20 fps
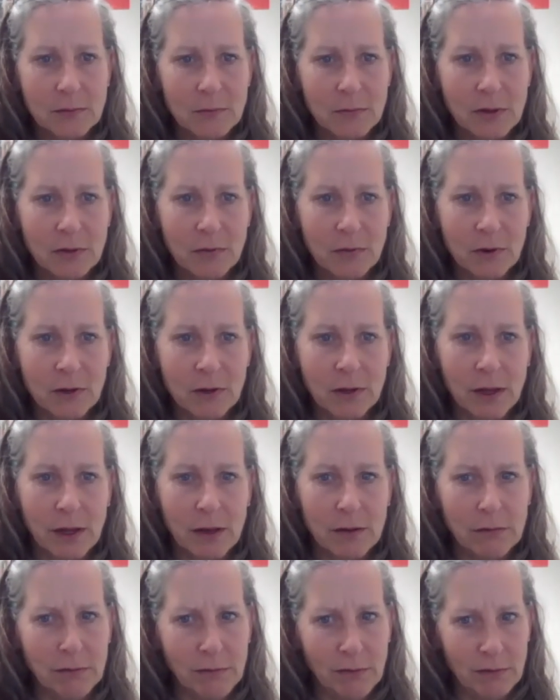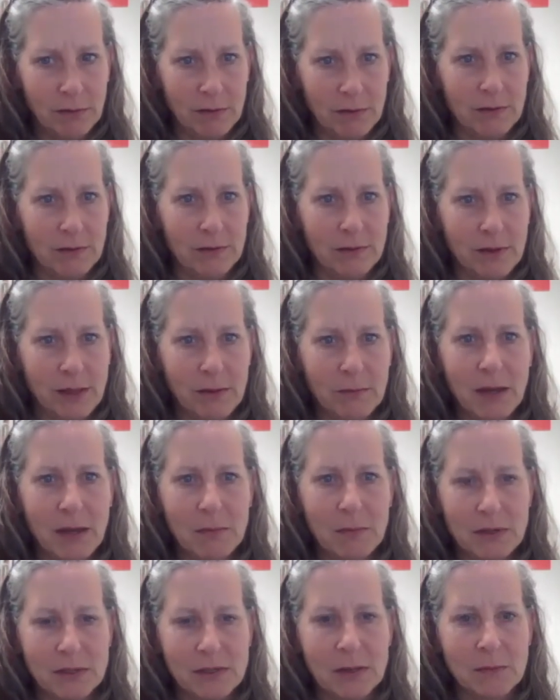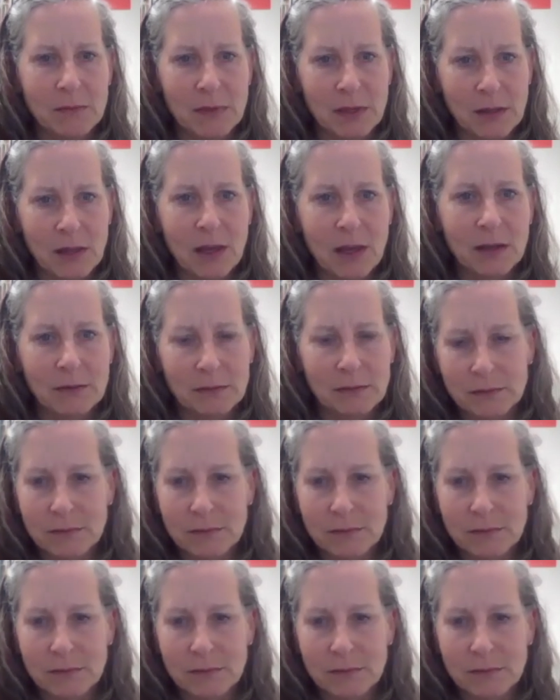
before you're like, oh, that might be something that